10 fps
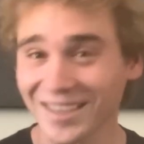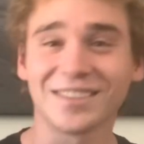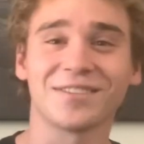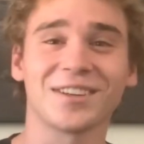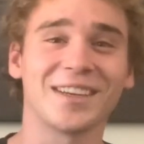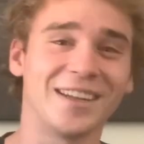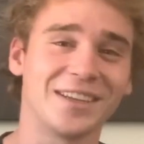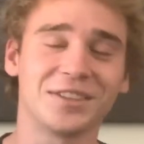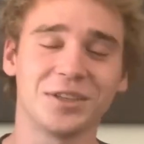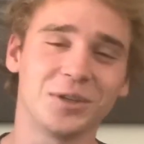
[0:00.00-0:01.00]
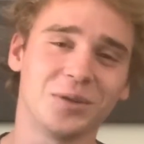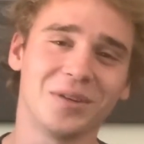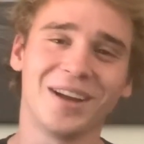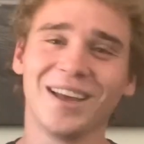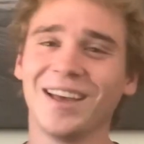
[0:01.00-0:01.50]
is forgetting
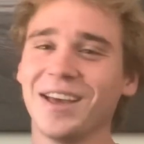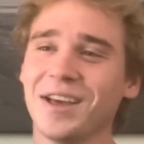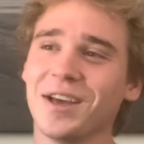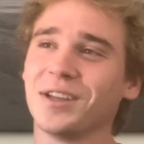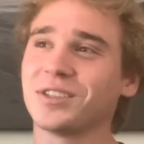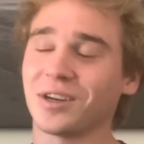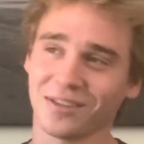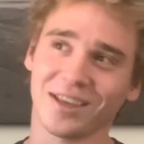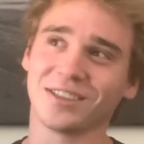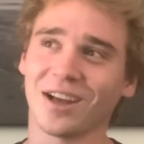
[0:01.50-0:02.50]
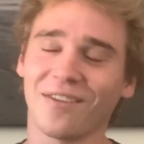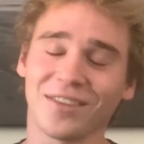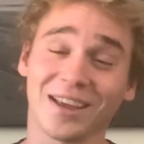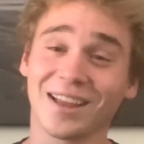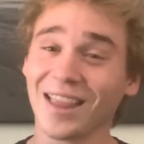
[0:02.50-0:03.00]
to turn things off in
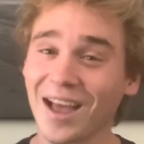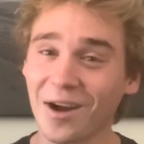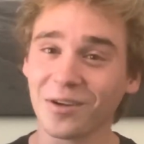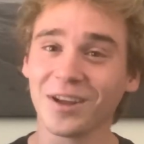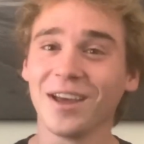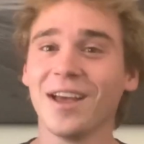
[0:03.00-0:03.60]
the cloud.